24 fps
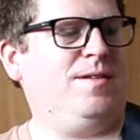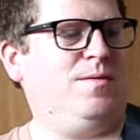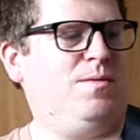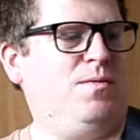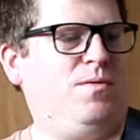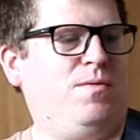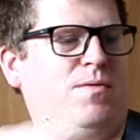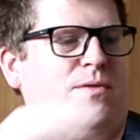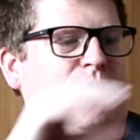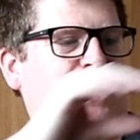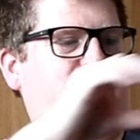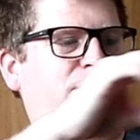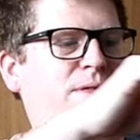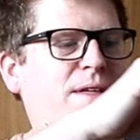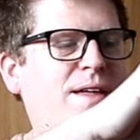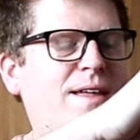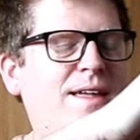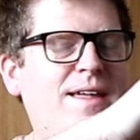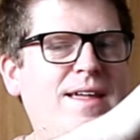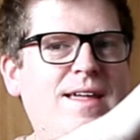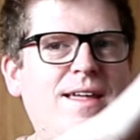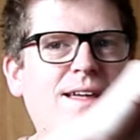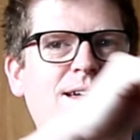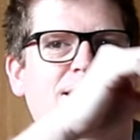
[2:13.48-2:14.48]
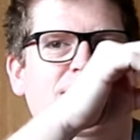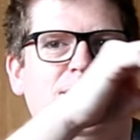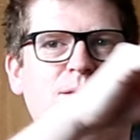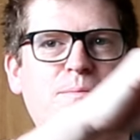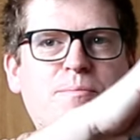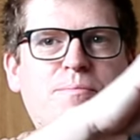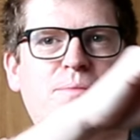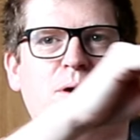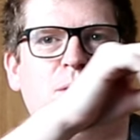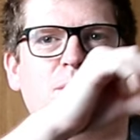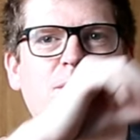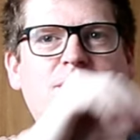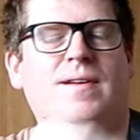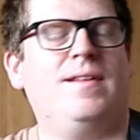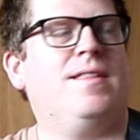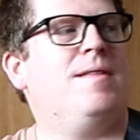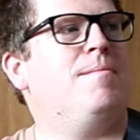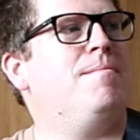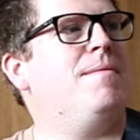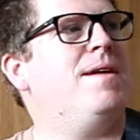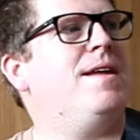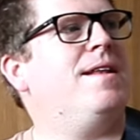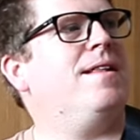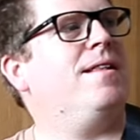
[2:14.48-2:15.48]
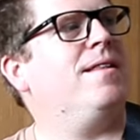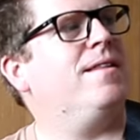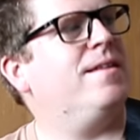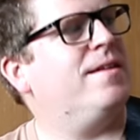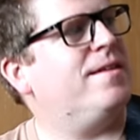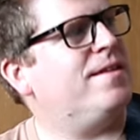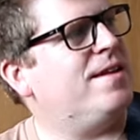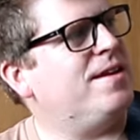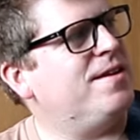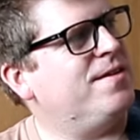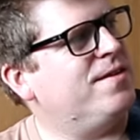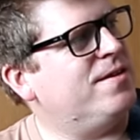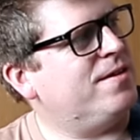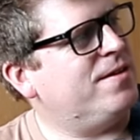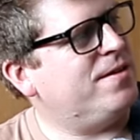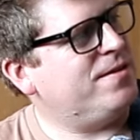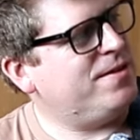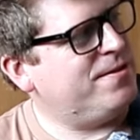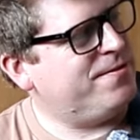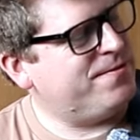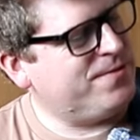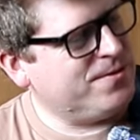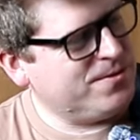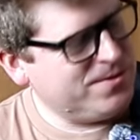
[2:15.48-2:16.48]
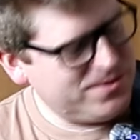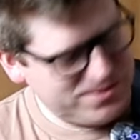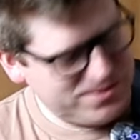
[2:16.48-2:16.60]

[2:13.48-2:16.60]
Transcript: thing here that pokes out the middle, and then you've got your 4